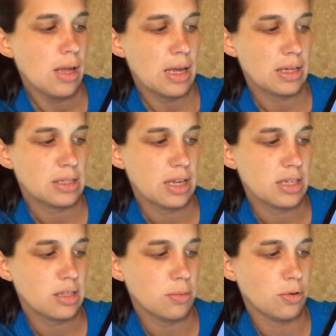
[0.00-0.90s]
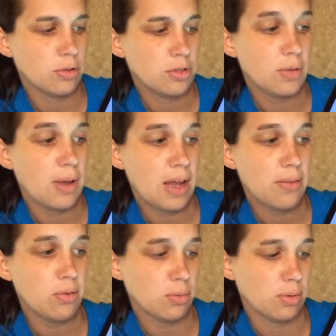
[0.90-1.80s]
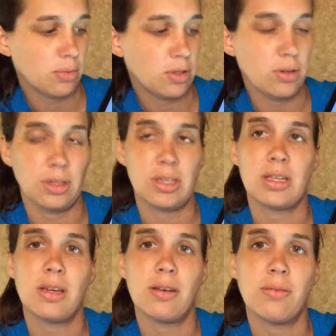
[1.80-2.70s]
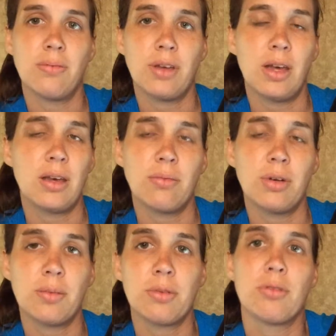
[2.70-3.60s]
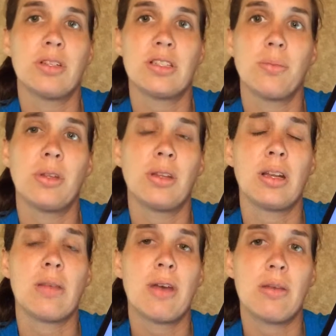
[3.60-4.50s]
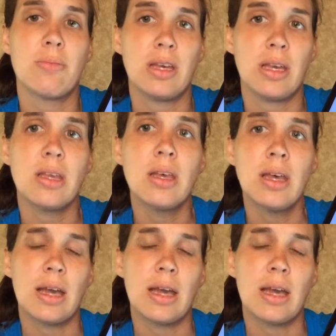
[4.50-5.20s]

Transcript: accessible to everyone regardless of whatever their disability may be.